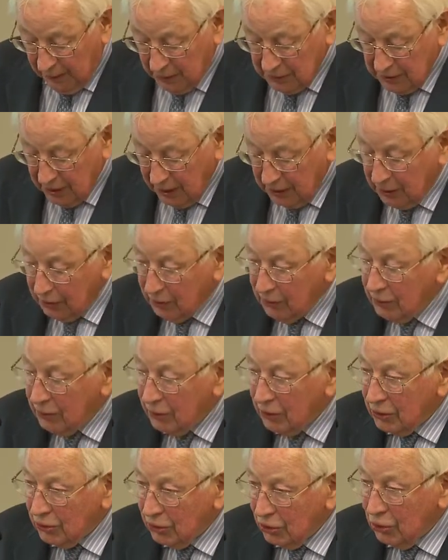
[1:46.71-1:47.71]
taken
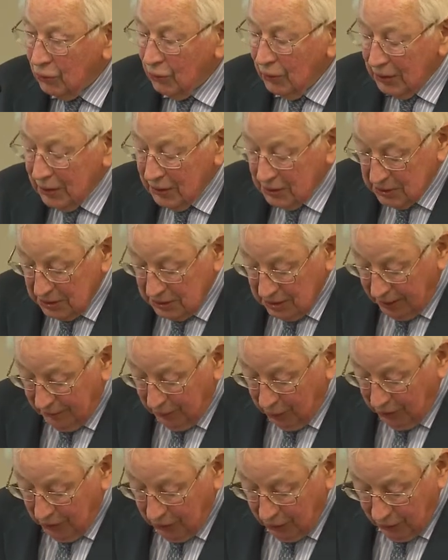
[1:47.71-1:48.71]
at
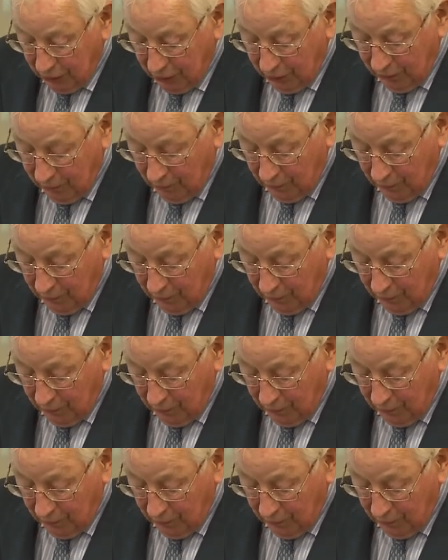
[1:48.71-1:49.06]
UNSW,